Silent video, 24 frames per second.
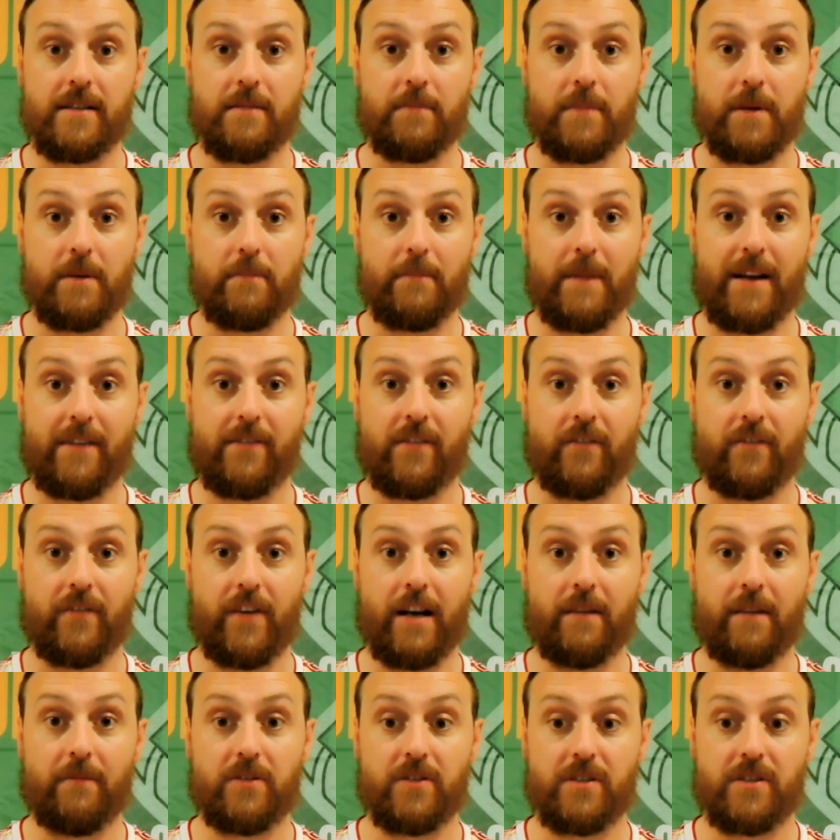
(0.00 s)
It'd be a massive
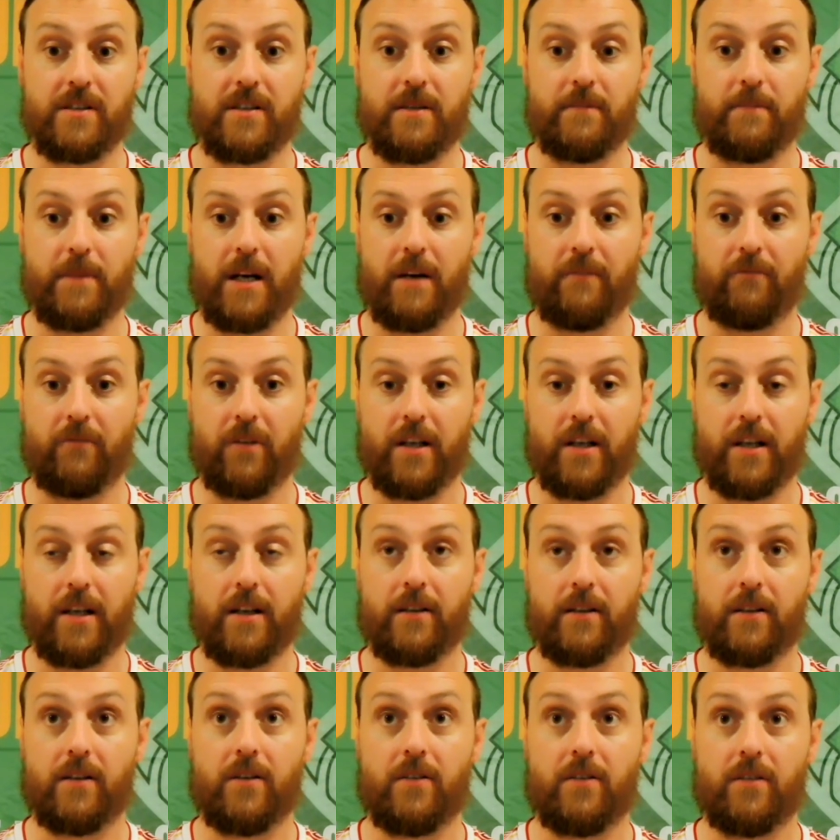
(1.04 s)
help, just in the bottom right
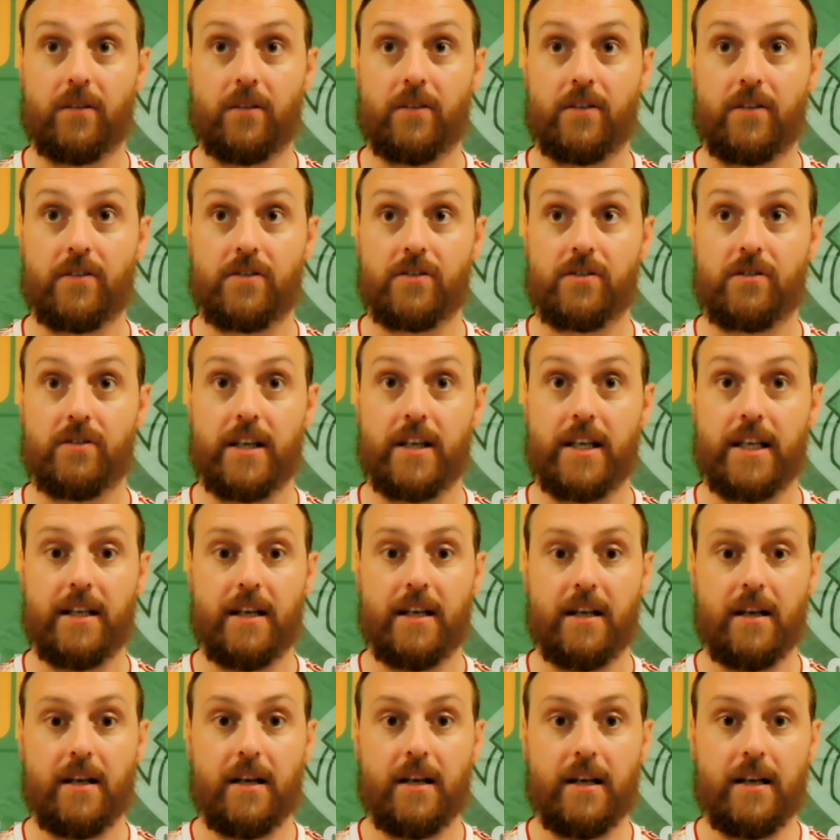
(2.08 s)
hand corner of your
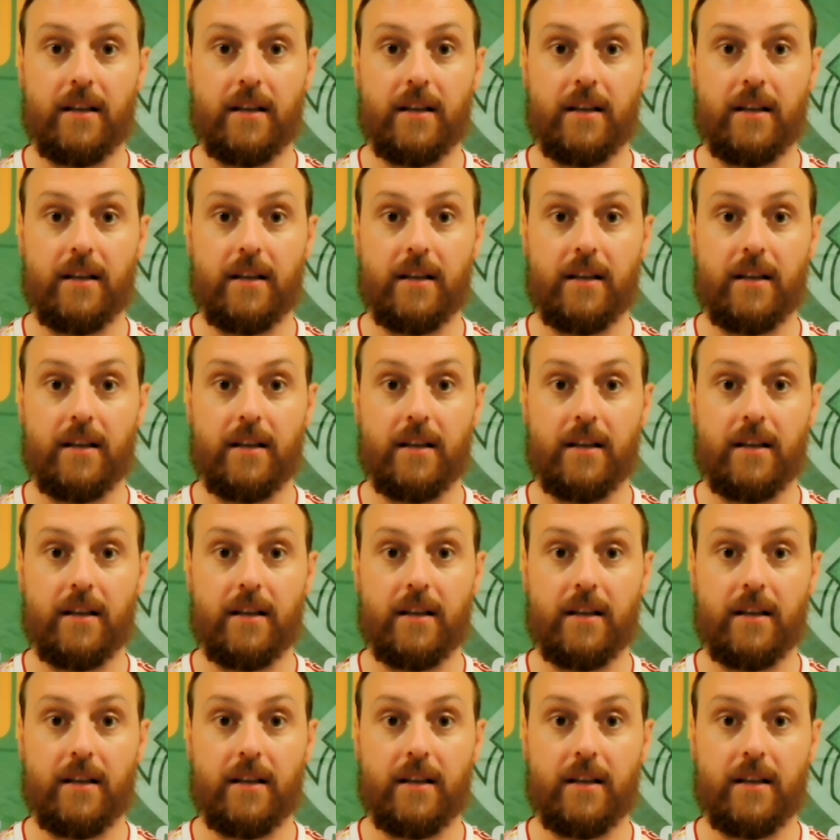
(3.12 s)
screen.